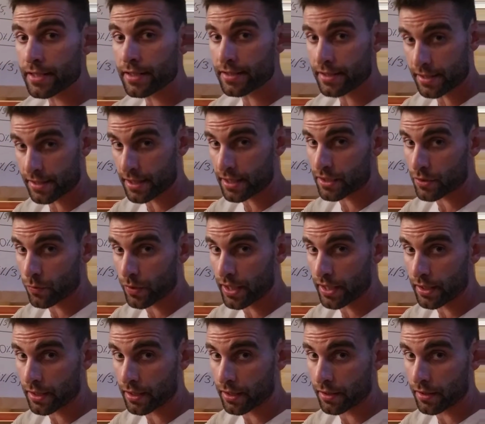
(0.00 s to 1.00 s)
It's a
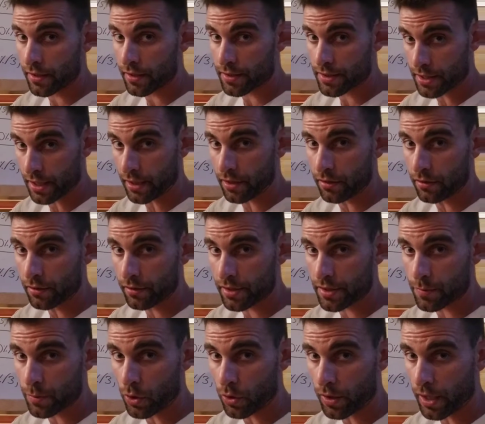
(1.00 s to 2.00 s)
6-week cycle,
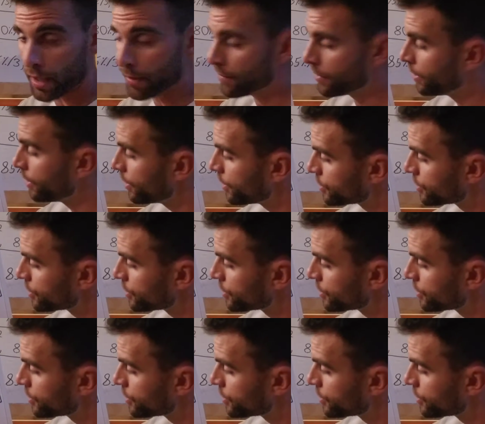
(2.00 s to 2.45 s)
this program.